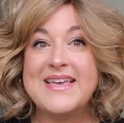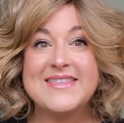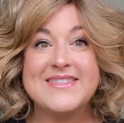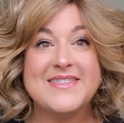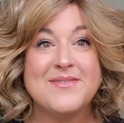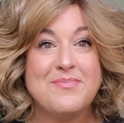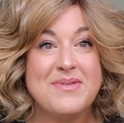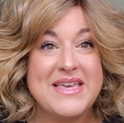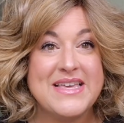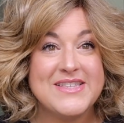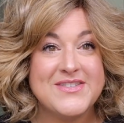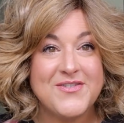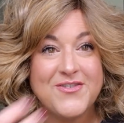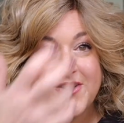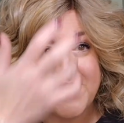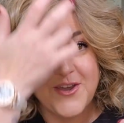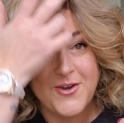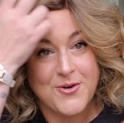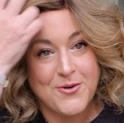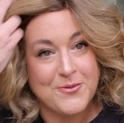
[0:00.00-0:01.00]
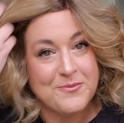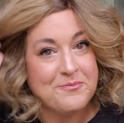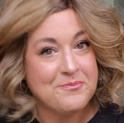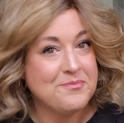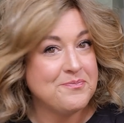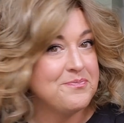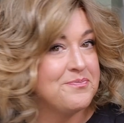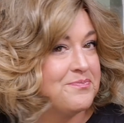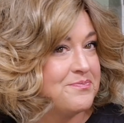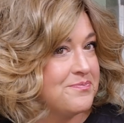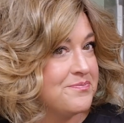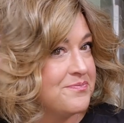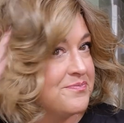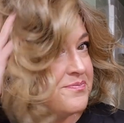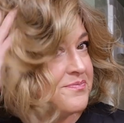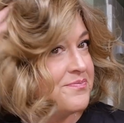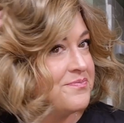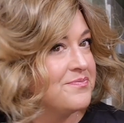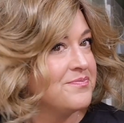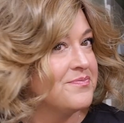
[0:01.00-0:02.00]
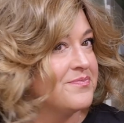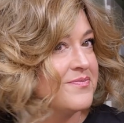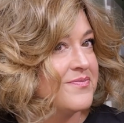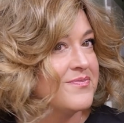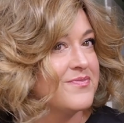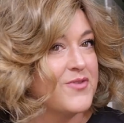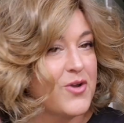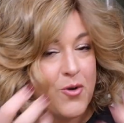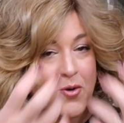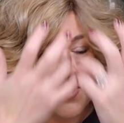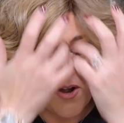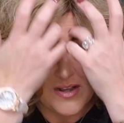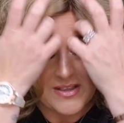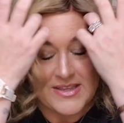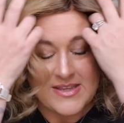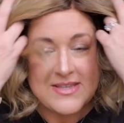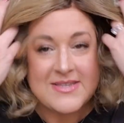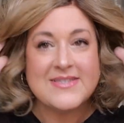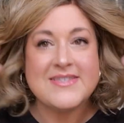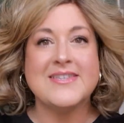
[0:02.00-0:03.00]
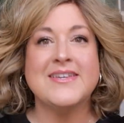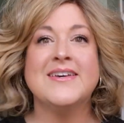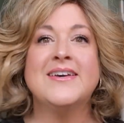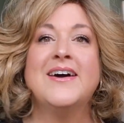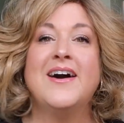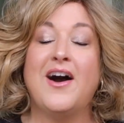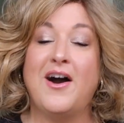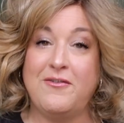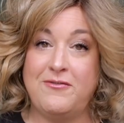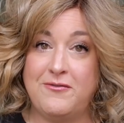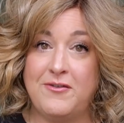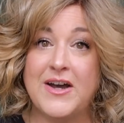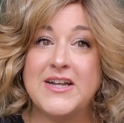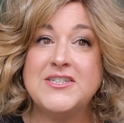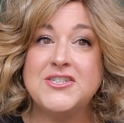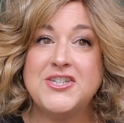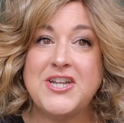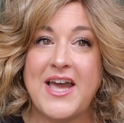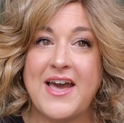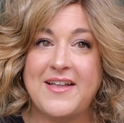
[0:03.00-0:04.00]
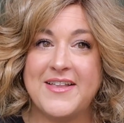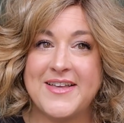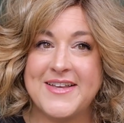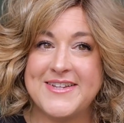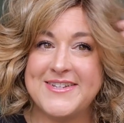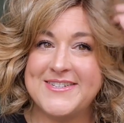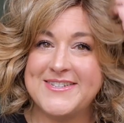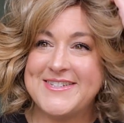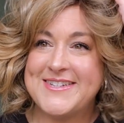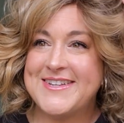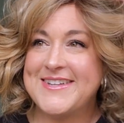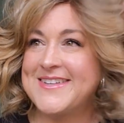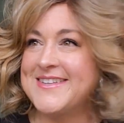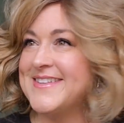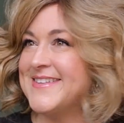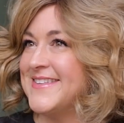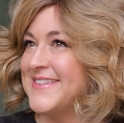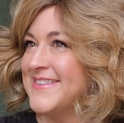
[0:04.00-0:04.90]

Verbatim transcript: is the piece for you or at least a fun challenge.